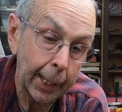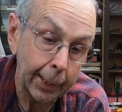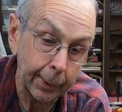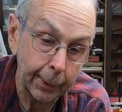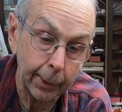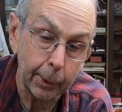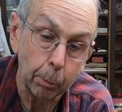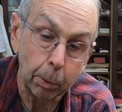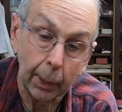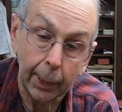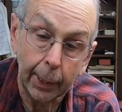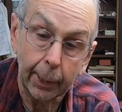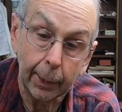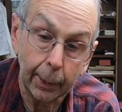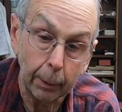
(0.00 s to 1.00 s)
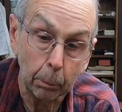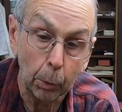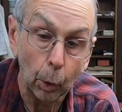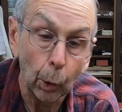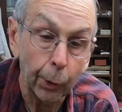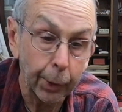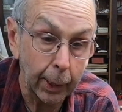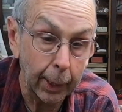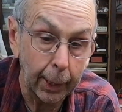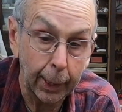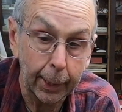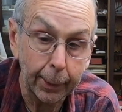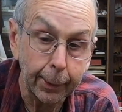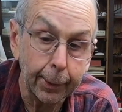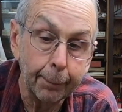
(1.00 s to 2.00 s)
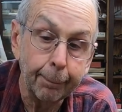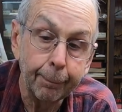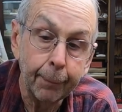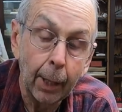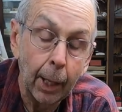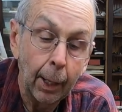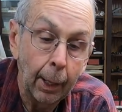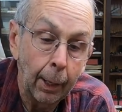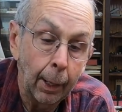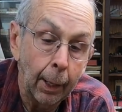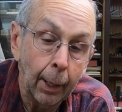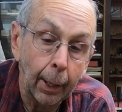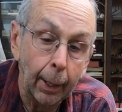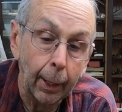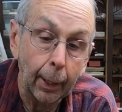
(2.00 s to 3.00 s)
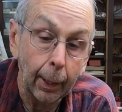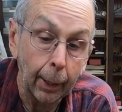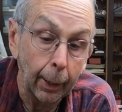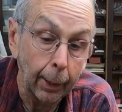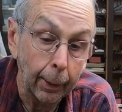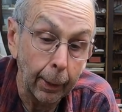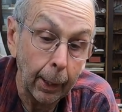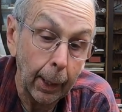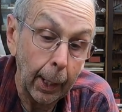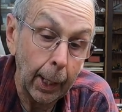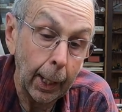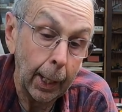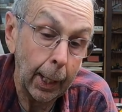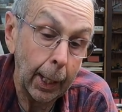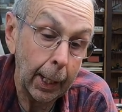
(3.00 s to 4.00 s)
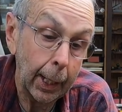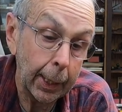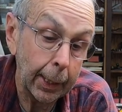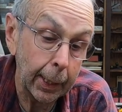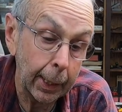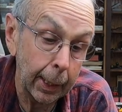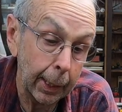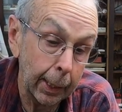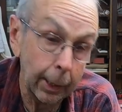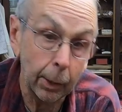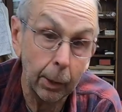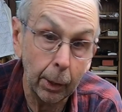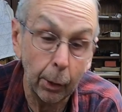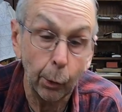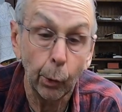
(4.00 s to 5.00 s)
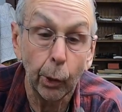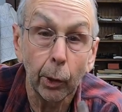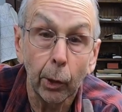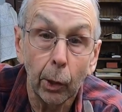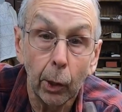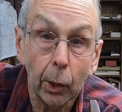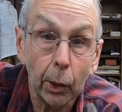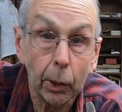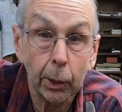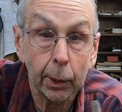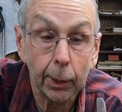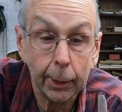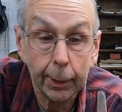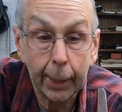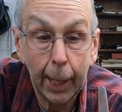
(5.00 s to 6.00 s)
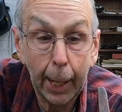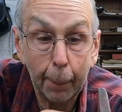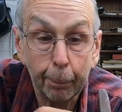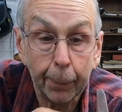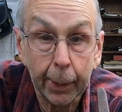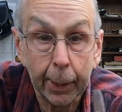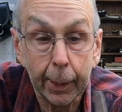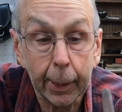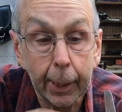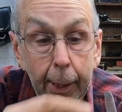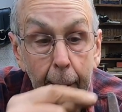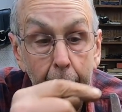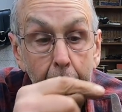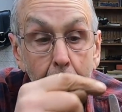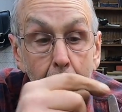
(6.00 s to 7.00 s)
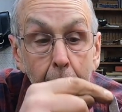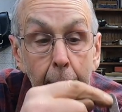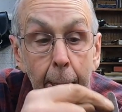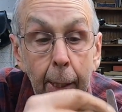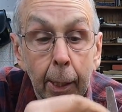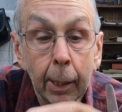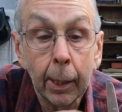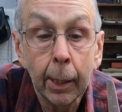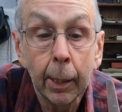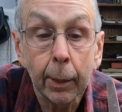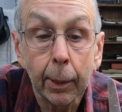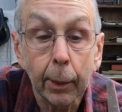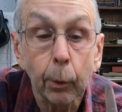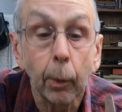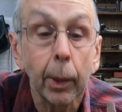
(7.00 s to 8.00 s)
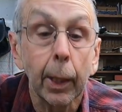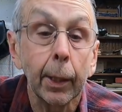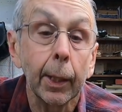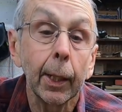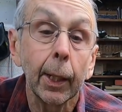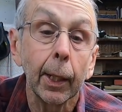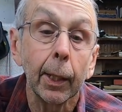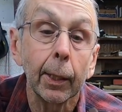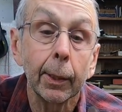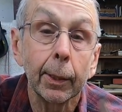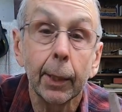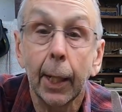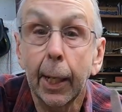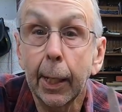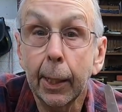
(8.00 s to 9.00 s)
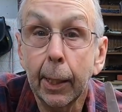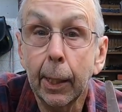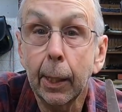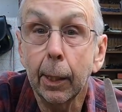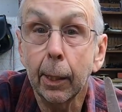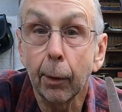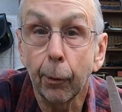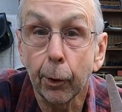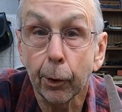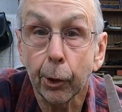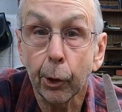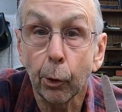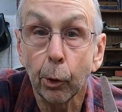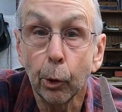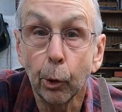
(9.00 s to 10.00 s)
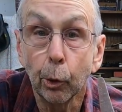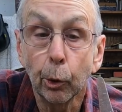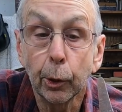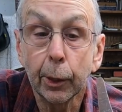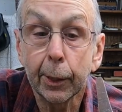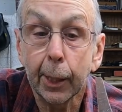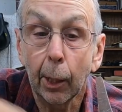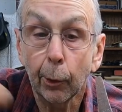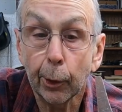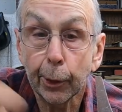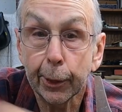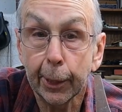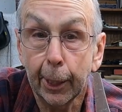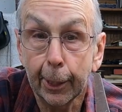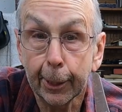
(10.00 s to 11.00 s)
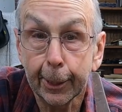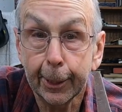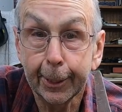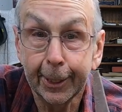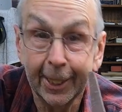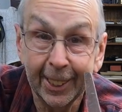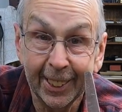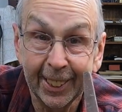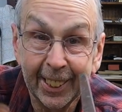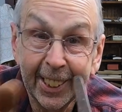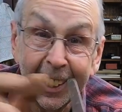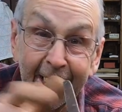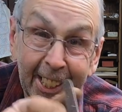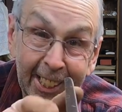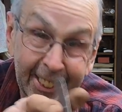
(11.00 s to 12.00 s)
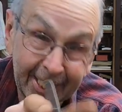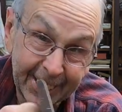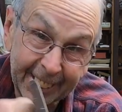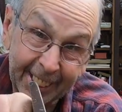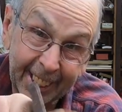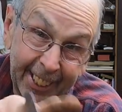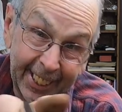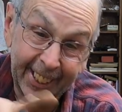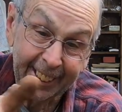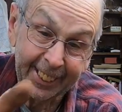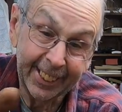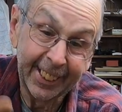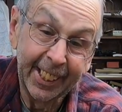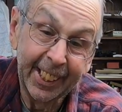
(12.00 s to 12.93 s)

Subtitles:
of this plane on both sides, and they drilled and tapped it. This one I think has 18 different screws countersunk and set in,